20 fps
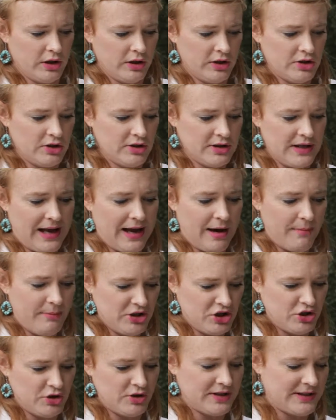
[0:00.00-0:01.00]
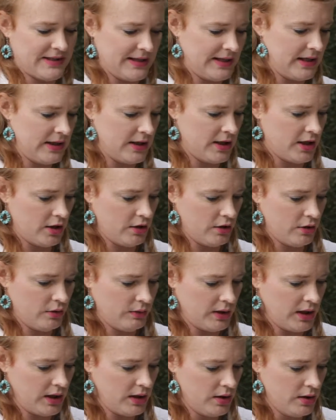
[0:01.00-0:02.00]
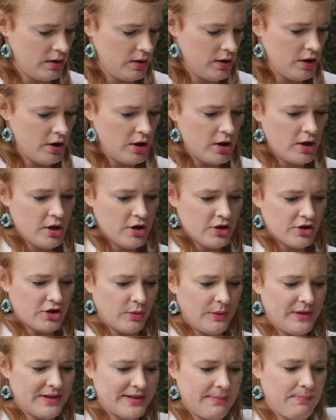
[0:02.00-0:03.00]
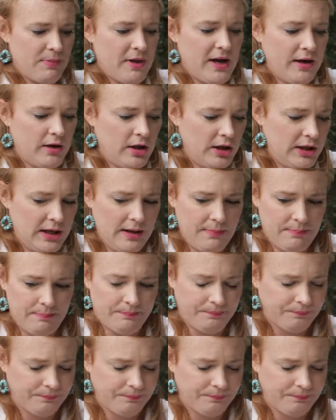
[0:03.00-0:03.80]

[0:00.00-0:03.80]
to, how much you stick in there, okay? So we zip that all up.